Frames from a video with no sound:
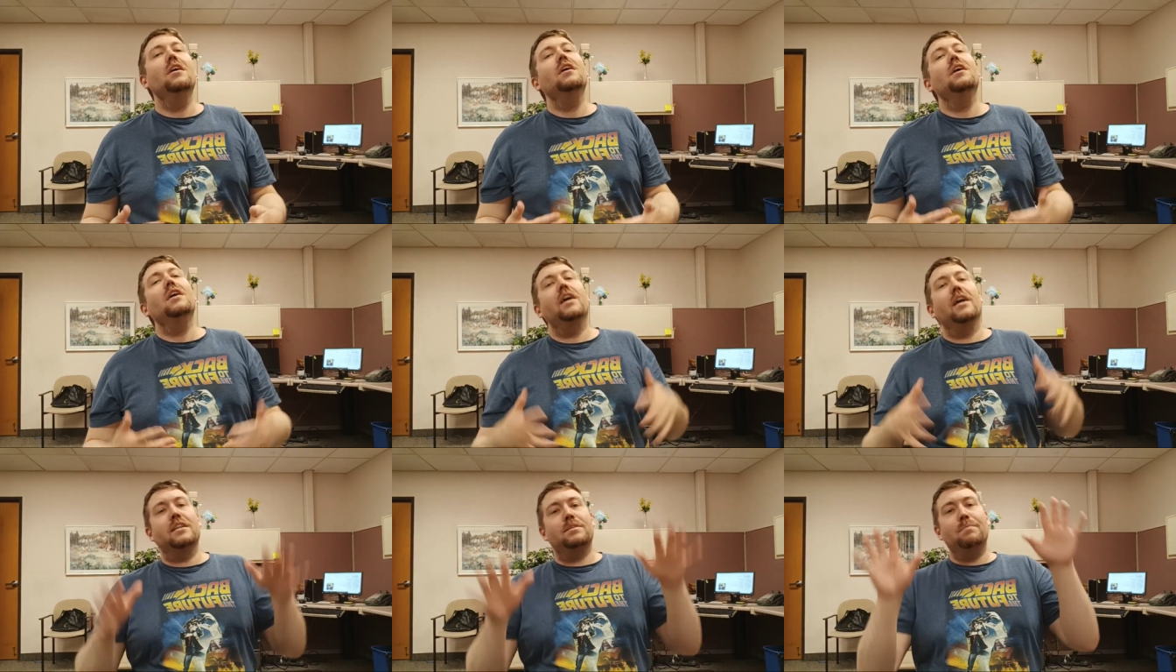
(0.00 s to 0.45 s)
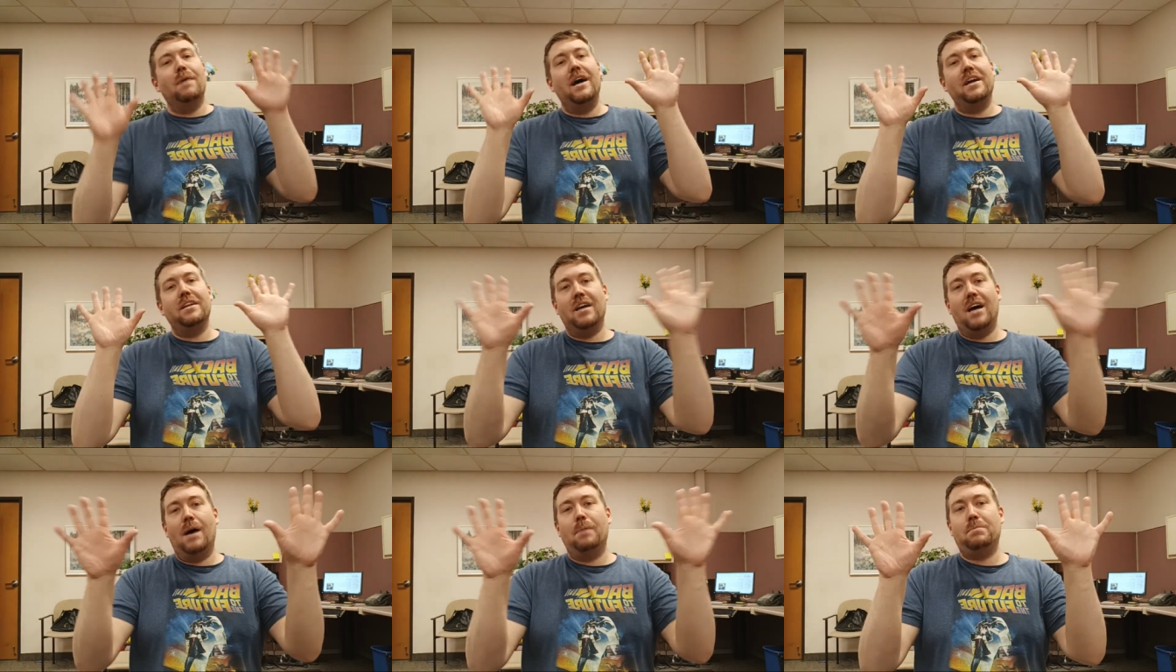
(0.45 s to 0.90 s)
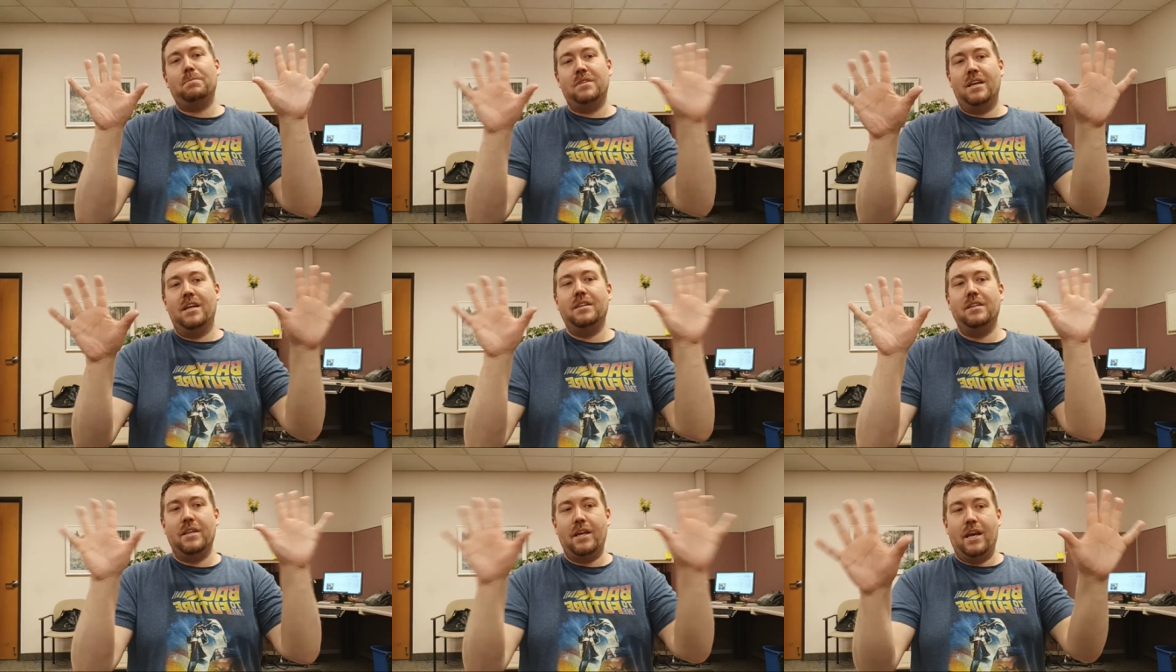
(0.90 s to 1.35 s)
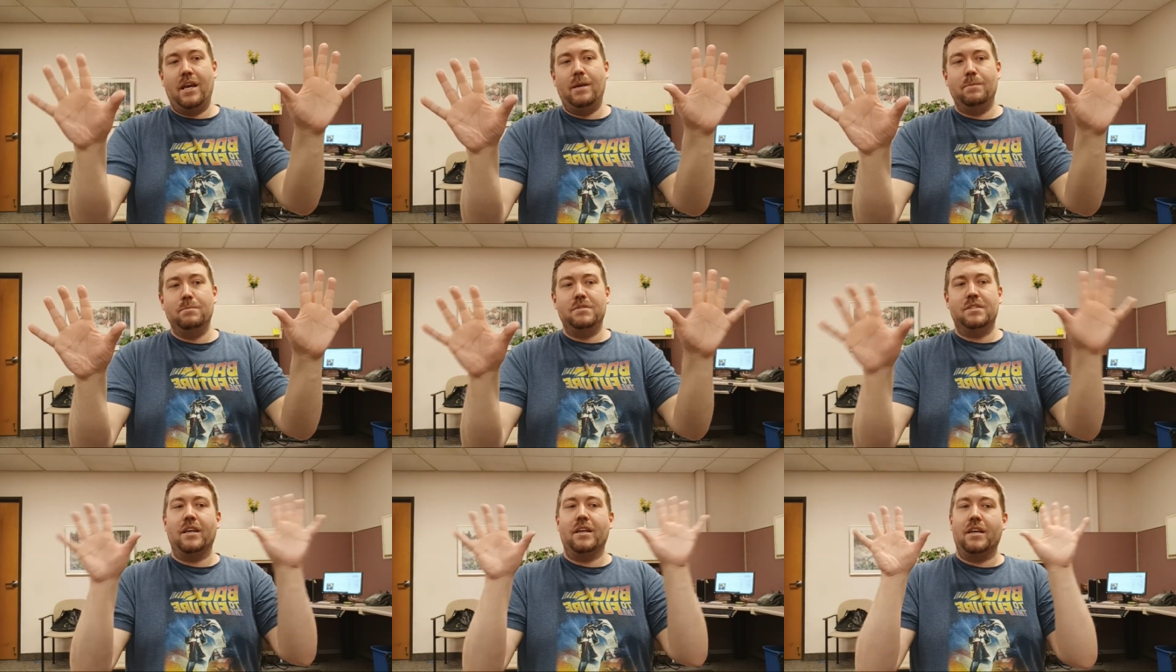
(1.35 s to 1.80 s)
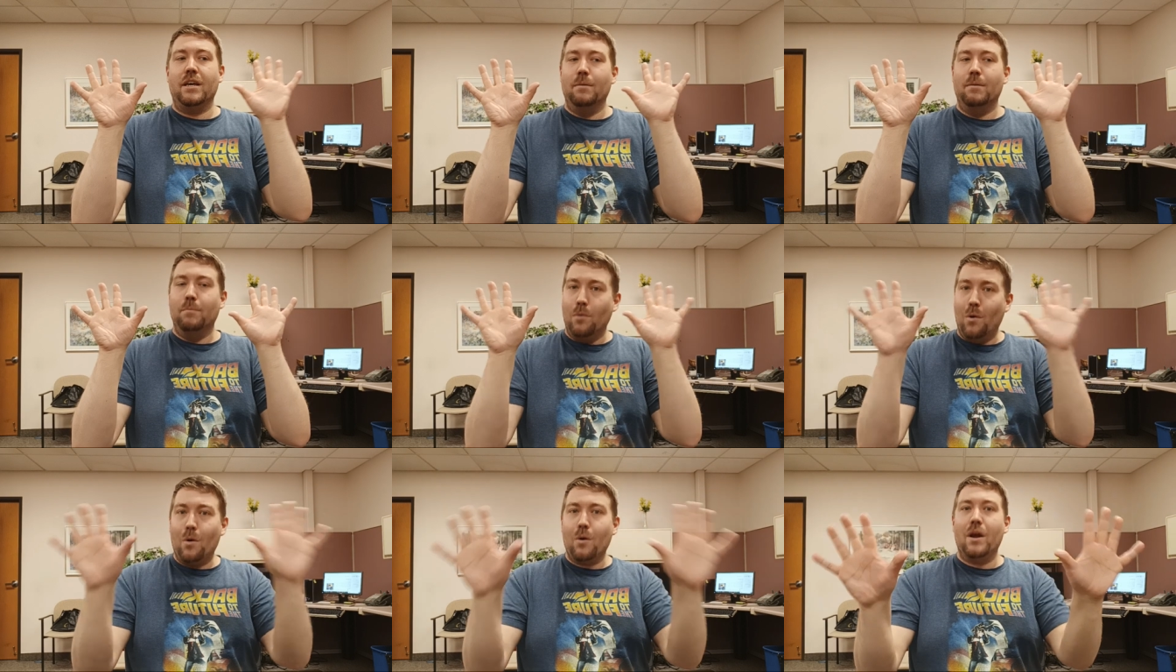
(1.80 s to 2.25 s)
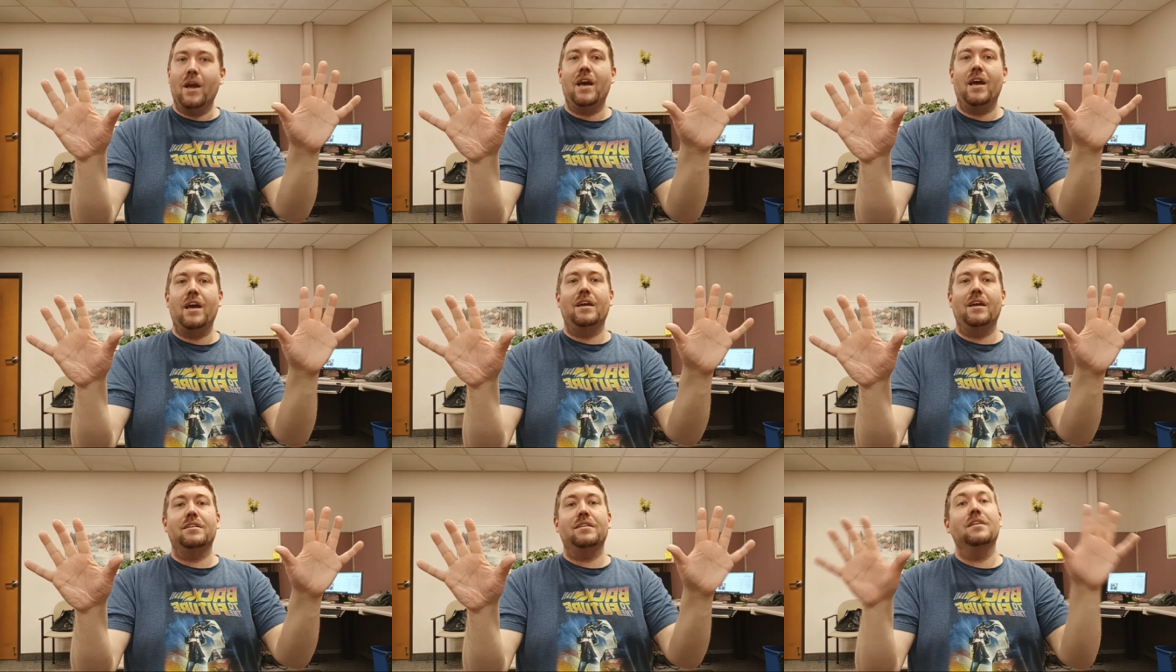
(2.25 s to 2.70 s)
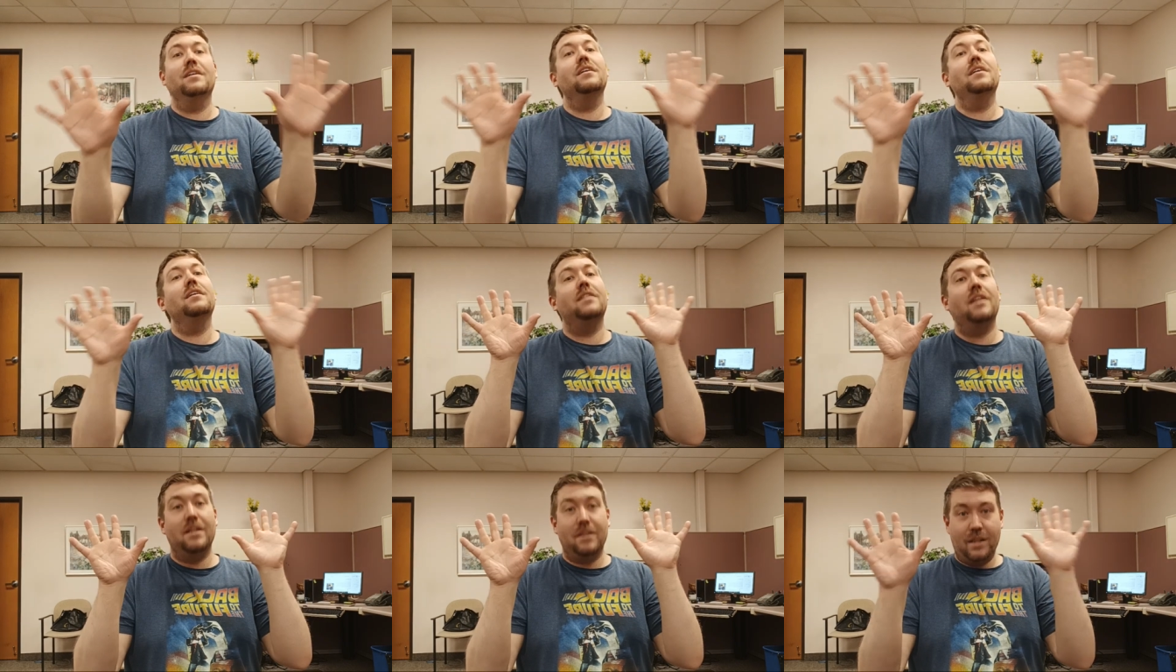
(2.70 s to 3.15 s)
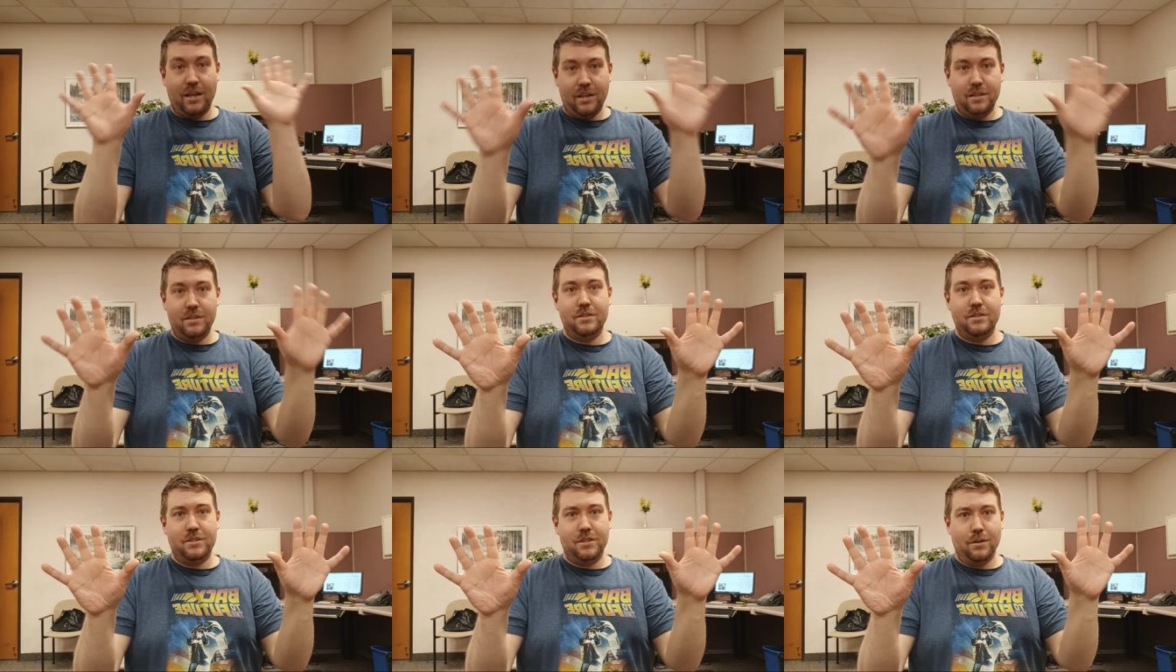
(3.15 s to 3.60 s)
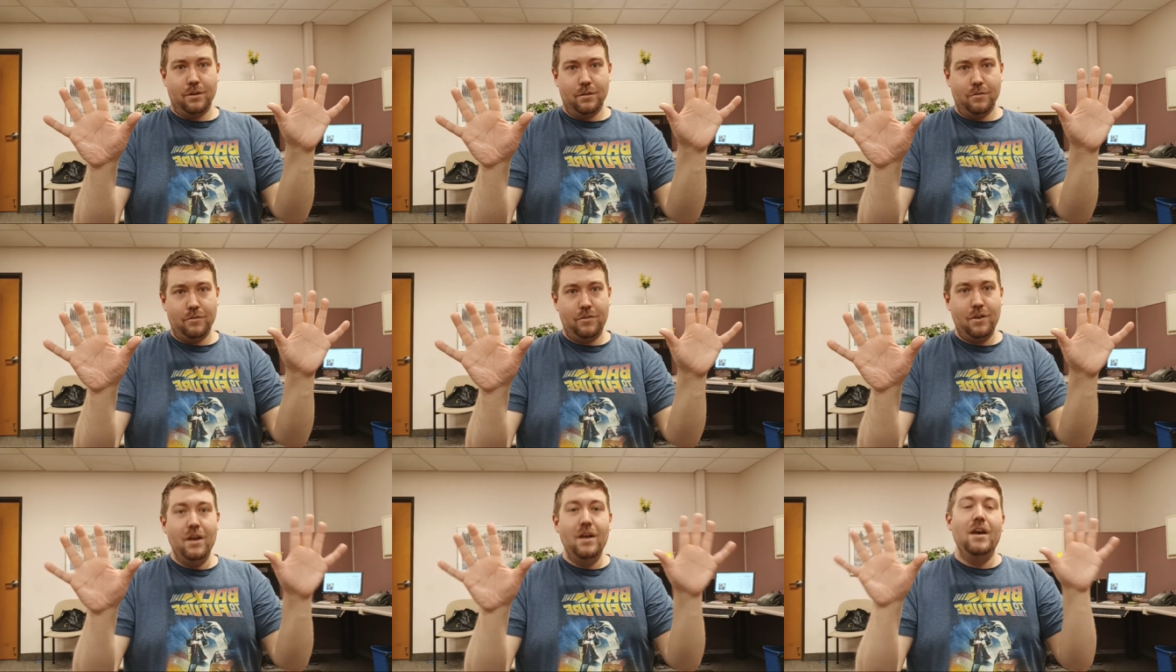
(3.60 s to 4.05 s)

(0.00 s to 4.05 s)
It's my top 10 games that get more hate than they deserve.